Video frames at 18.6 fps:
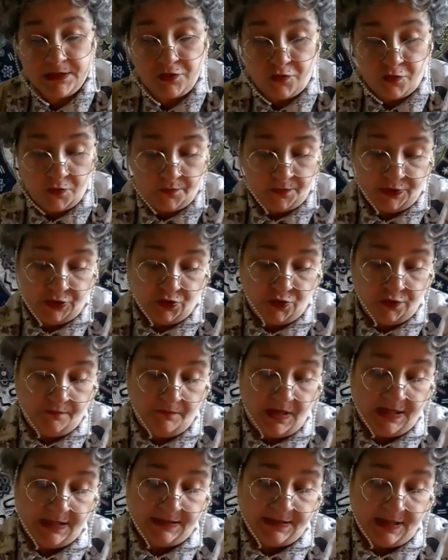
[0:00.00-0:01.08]
I hope you don't
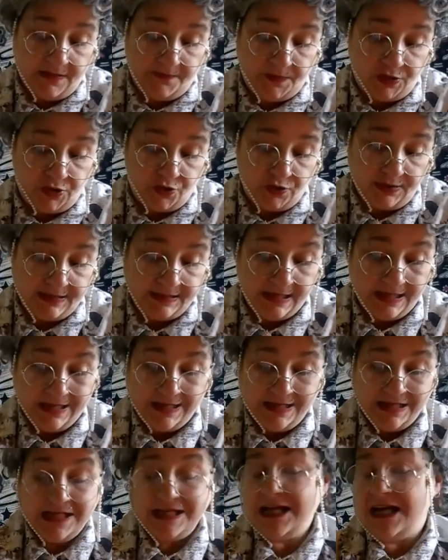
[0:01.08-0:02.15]
mind that because
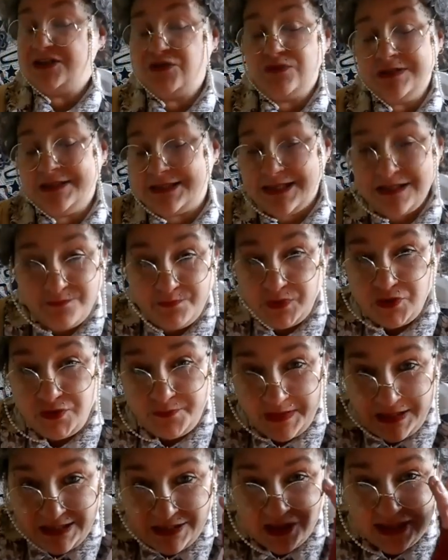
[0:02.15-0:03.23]
I don't think
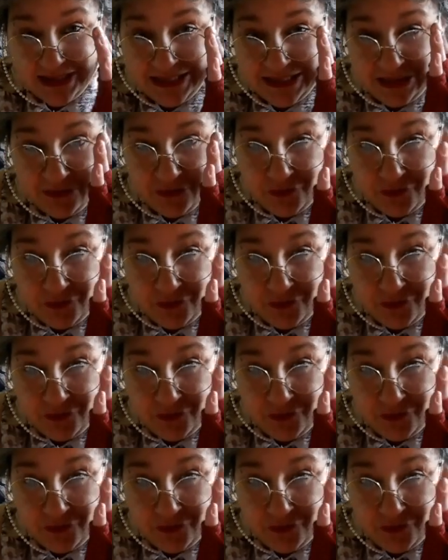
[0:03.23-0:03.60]
Blueberry's got any